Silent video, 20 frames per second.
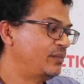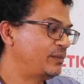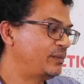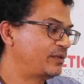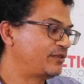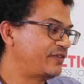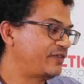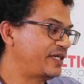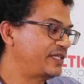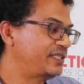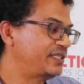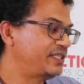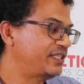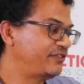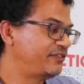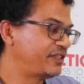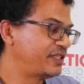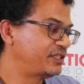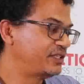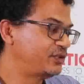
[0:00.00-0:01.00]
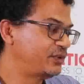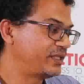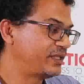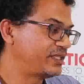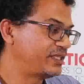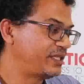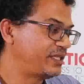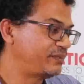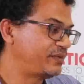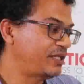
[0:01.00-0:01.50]
People find it difficult to
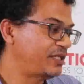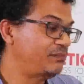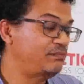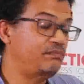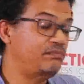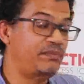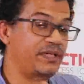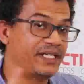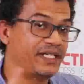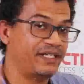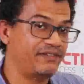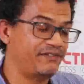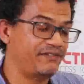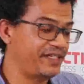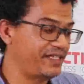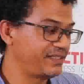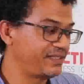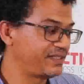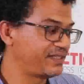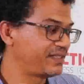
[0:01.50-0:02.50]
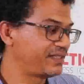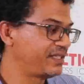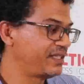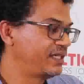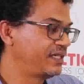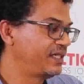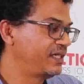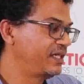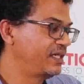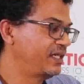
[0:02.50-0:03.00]
accept that big events
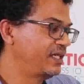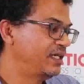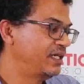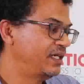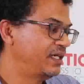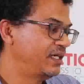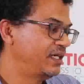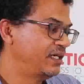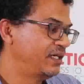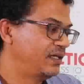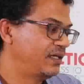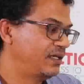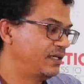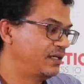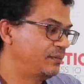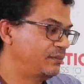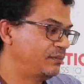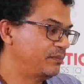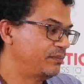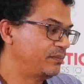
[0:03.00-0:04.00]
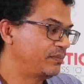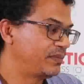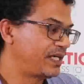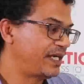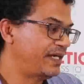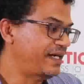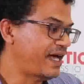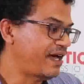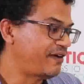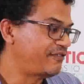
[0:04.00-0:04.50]
can
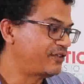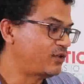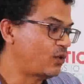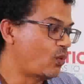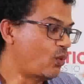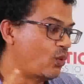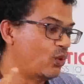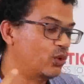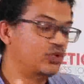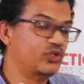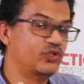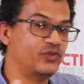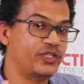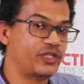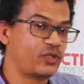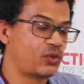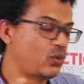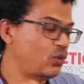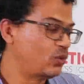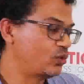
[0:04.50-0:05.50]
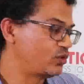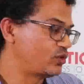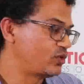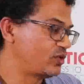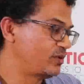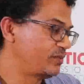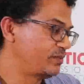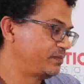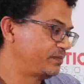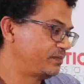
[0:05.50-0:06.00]
have an ordinary
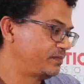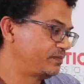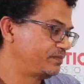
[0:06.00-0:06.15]
cause.